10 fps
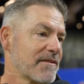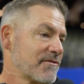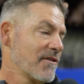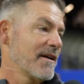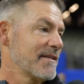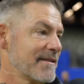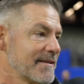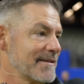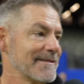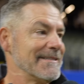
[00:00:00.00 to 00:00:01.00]
try and
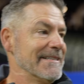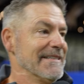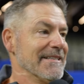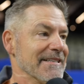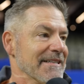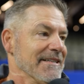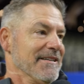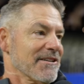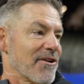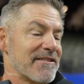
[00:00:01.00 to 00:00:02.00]
uh,
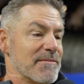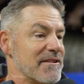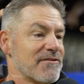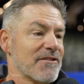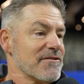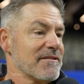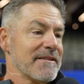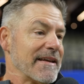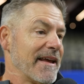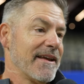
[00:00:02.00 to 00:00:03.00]
create some indecision
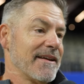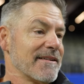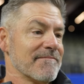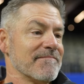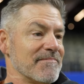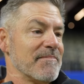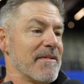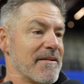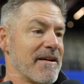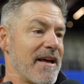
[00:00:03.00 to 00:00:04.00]
and
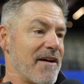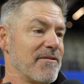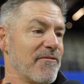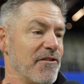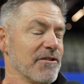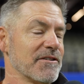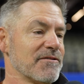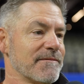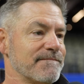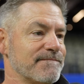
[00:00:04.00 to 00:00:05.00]
have him feel us.